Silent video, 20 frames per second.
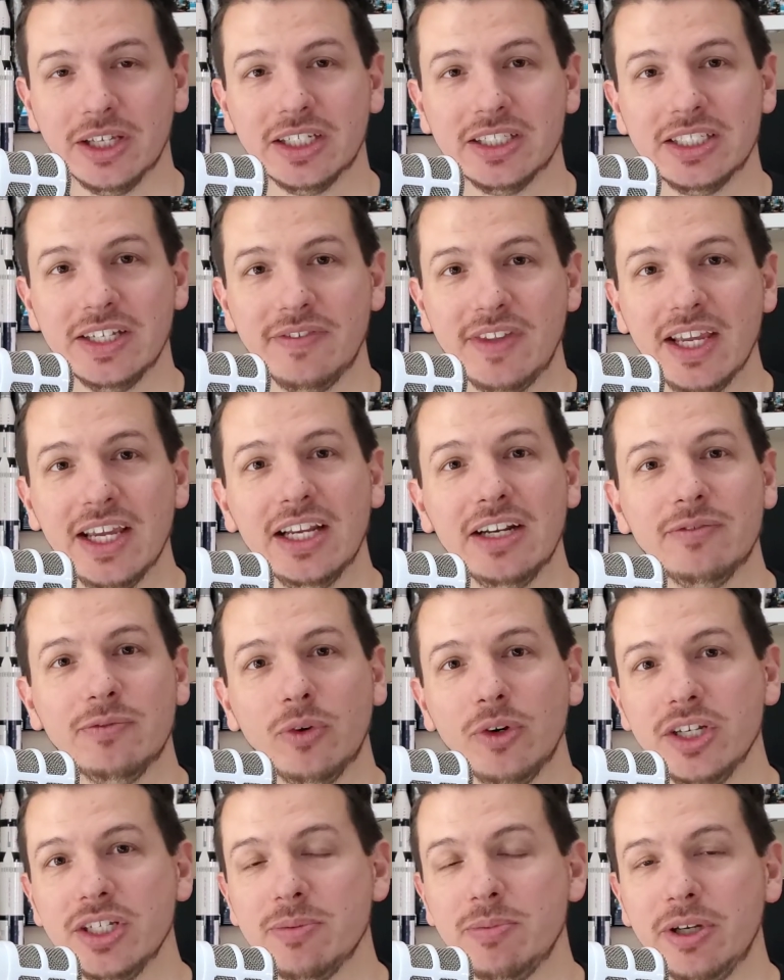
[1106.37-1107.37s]
Because if they get a
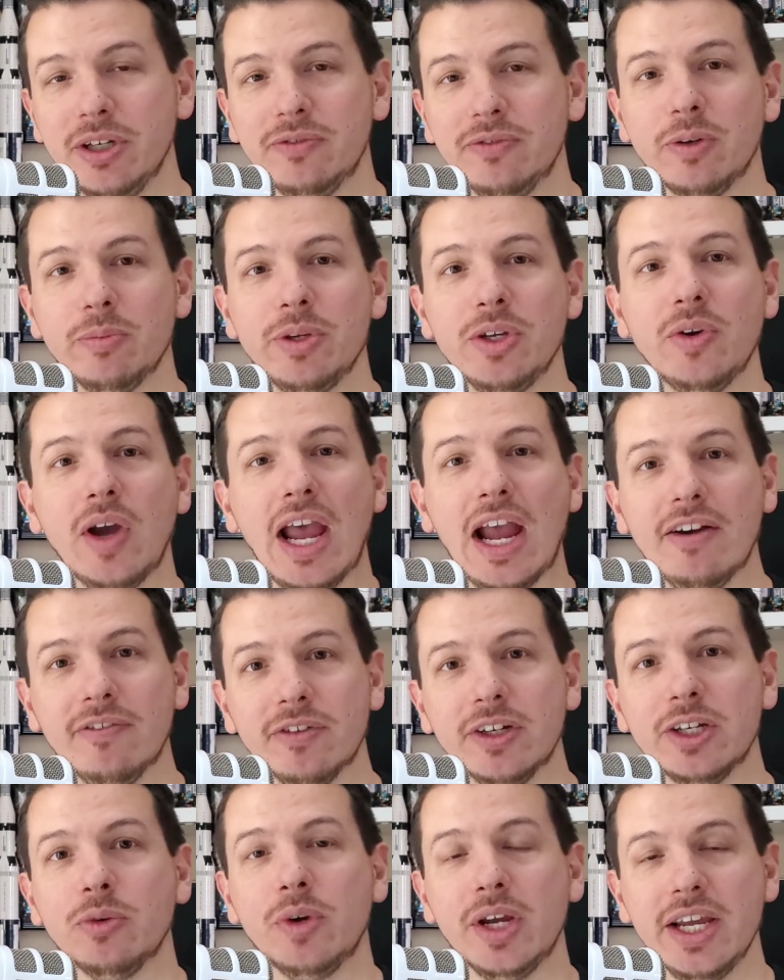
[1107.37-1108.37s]
voicemail from you
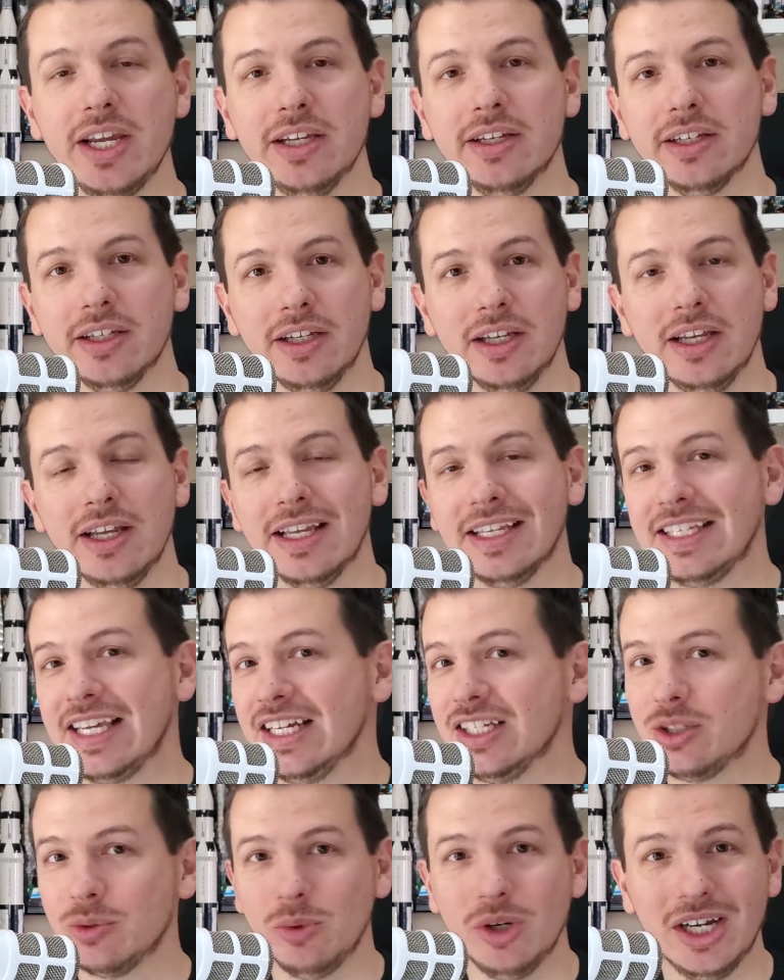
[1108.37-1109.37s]
every week,
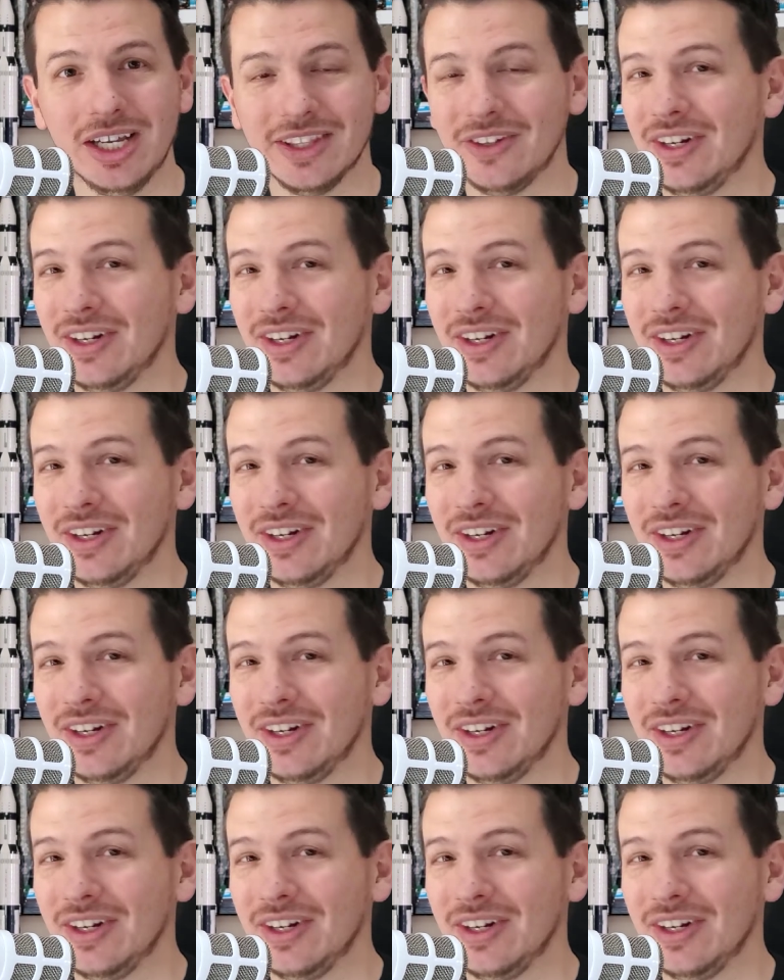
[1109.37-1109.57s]
guess what?